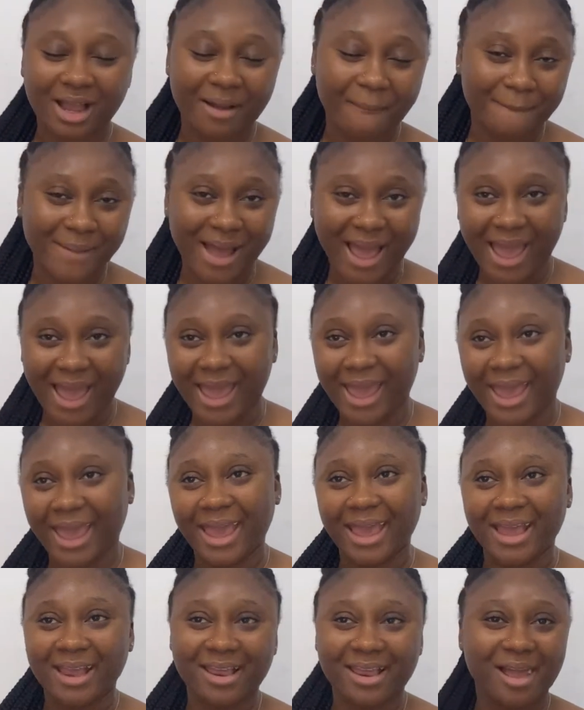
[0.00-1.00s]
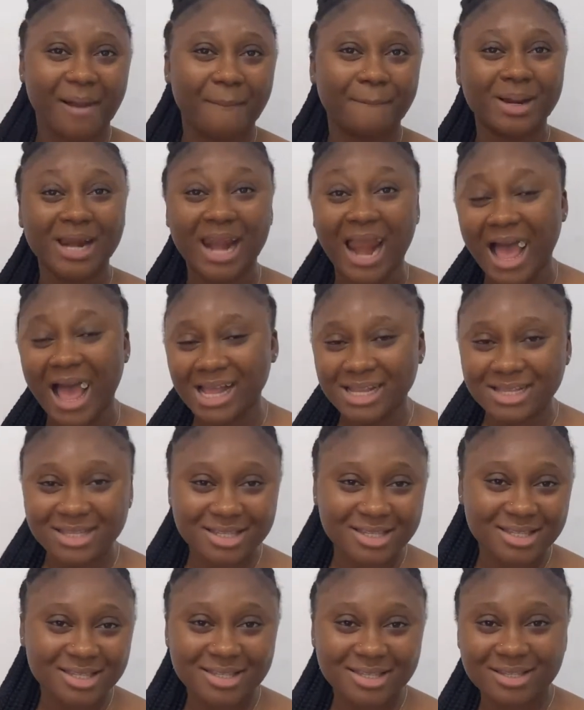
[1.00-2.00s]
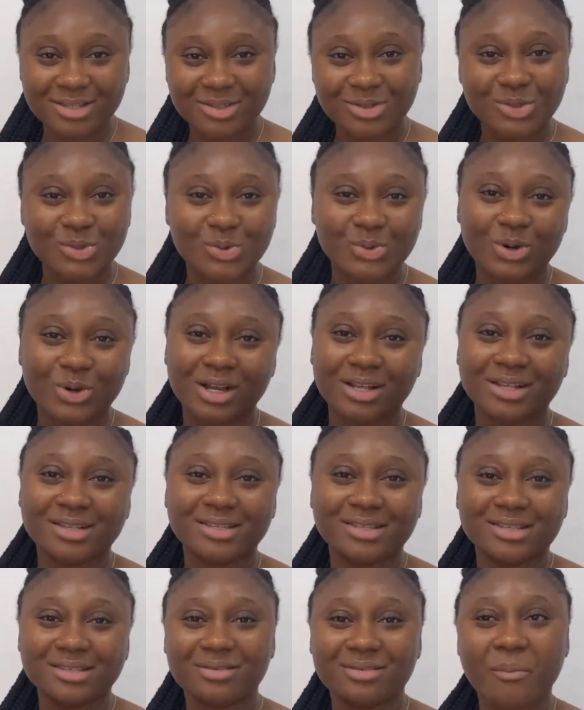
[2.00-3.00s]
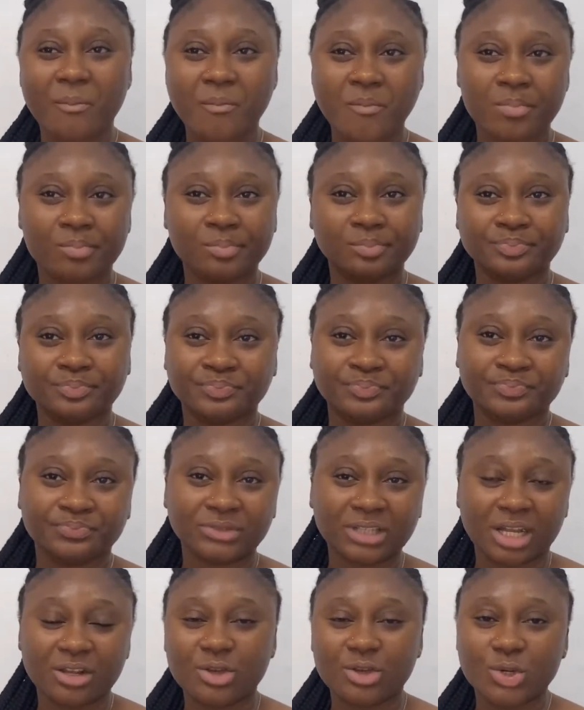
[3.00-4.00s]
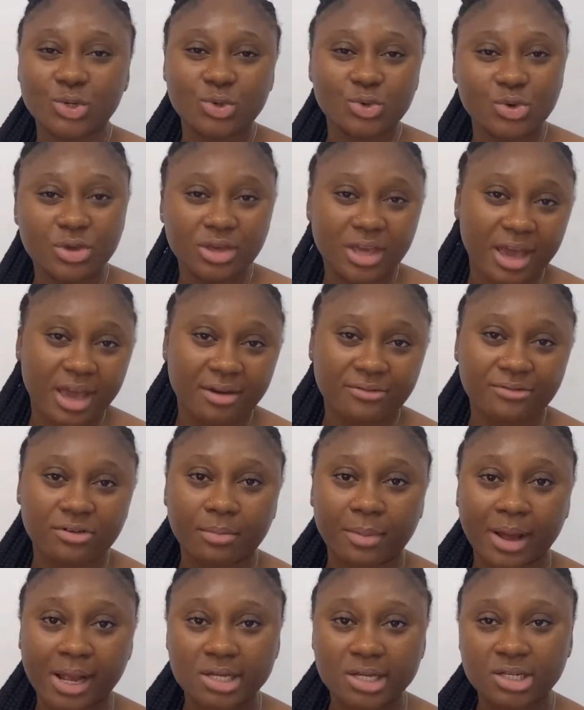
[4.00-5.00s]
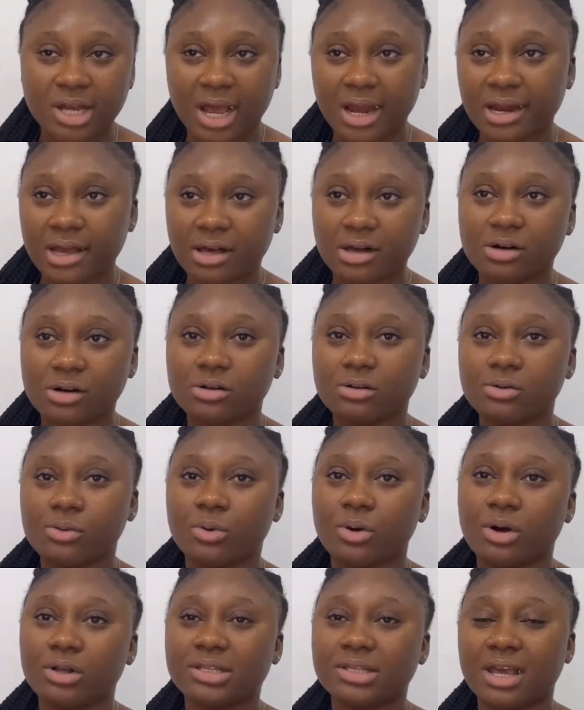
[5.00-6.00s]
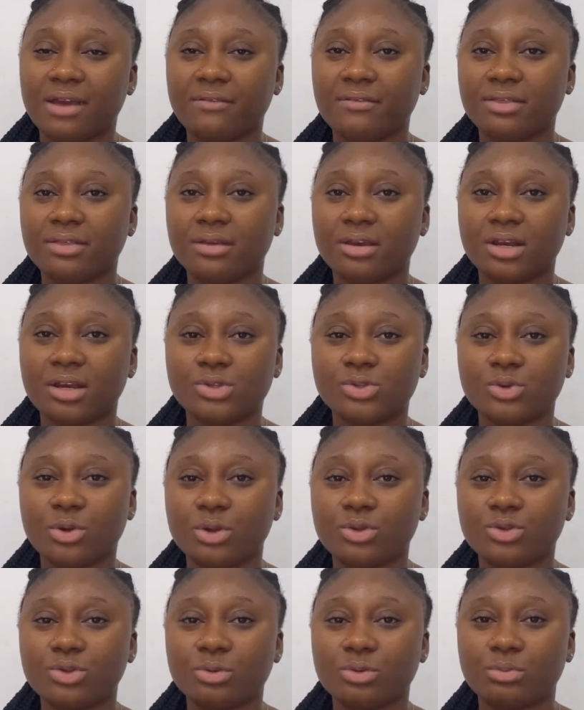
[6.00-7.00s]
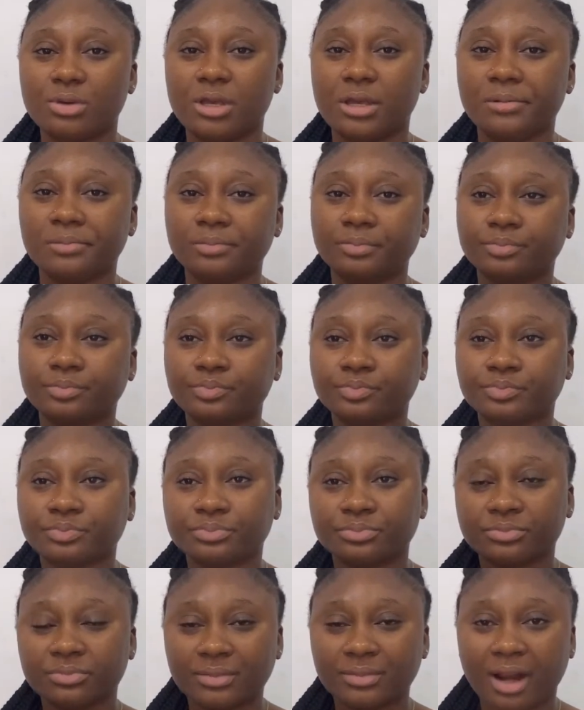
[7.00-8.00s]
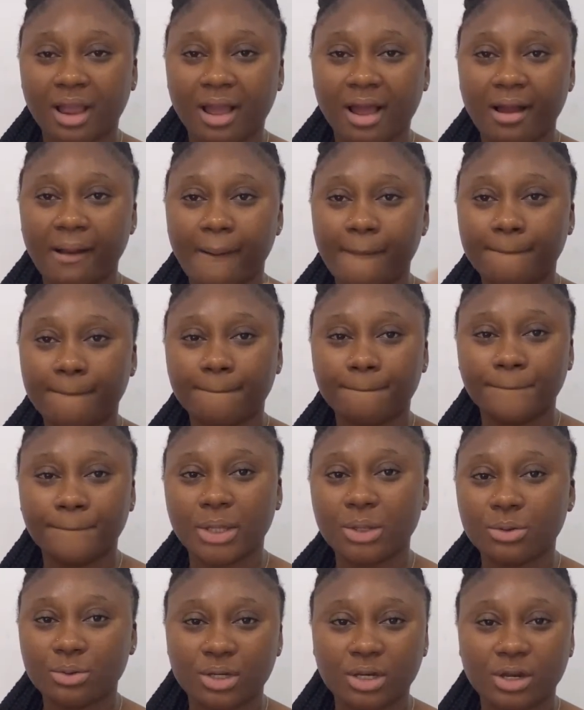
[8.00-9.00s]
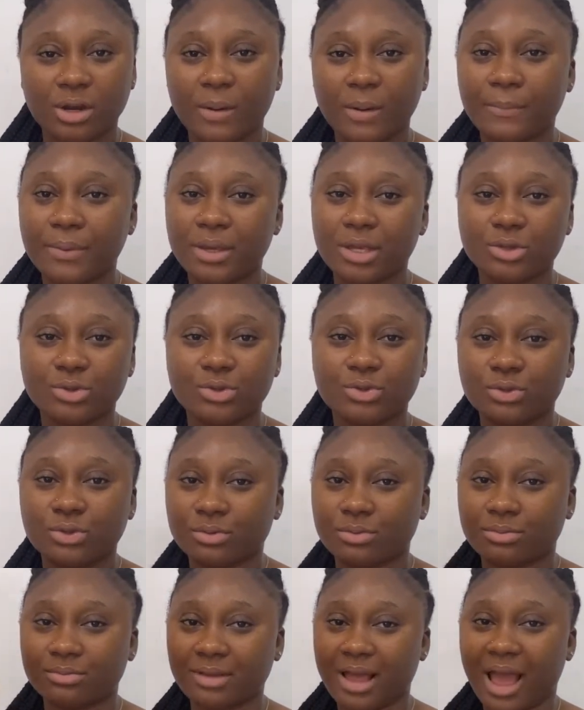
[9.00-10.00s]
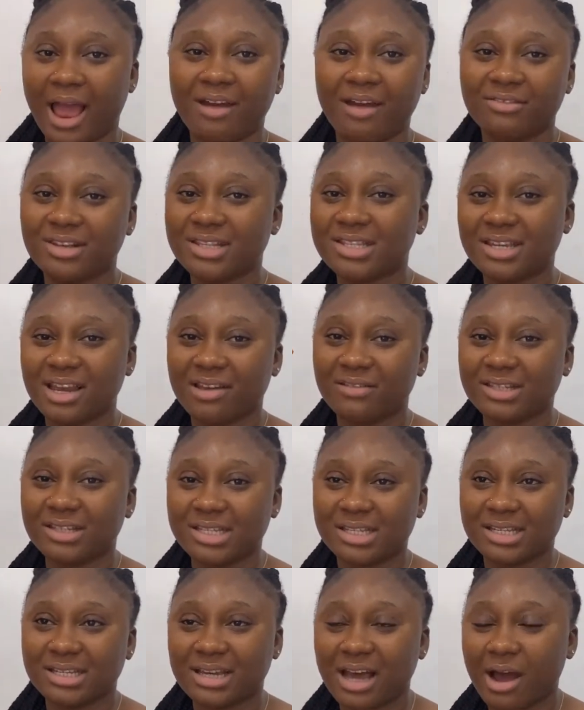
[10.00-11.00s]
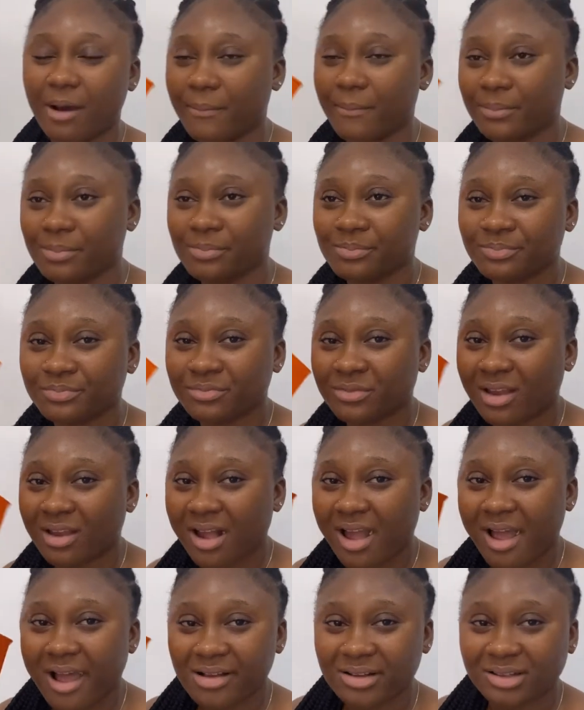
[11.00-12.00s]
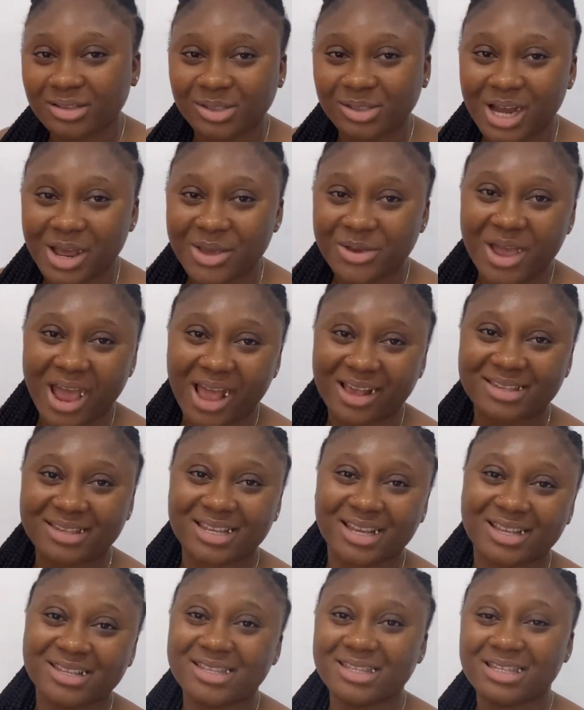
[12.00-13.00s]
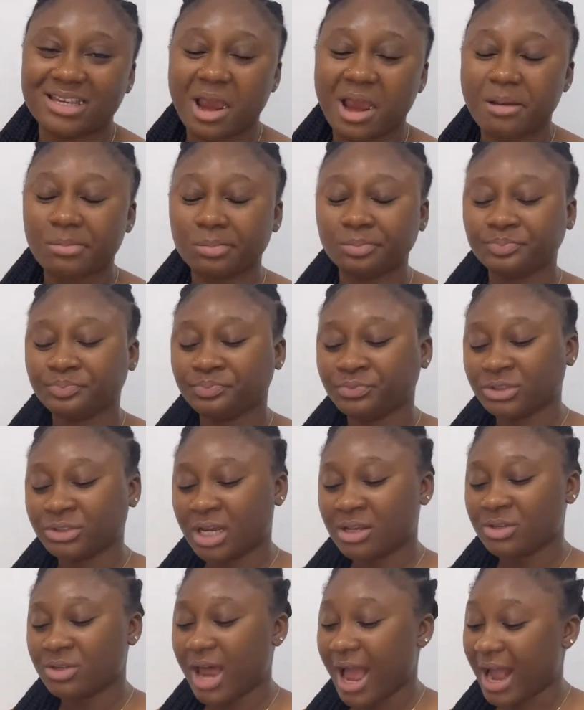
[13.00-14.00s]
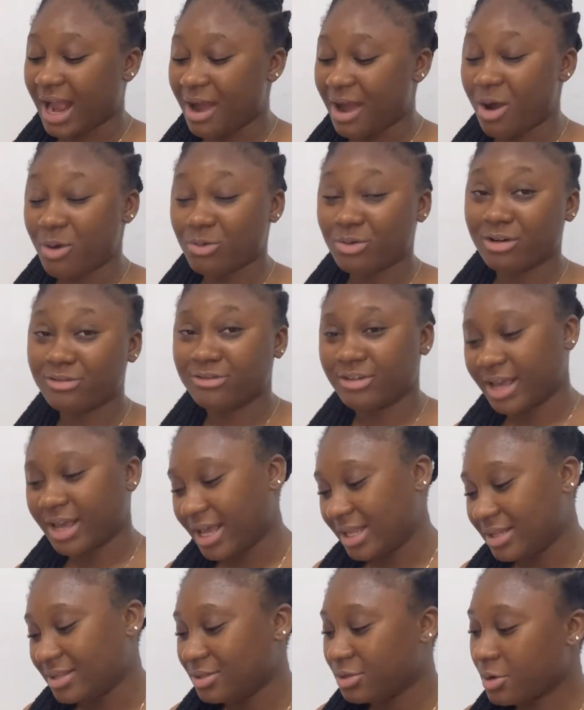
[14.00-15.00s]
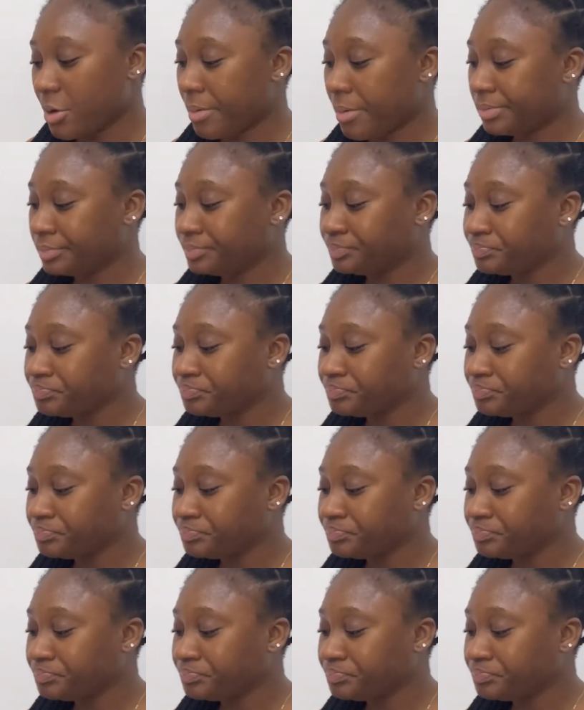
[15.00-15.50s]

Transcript: my plans towards the new year for my channel what everything is going to be building up into i've written everything down so that you guys can see so like i will not forget soon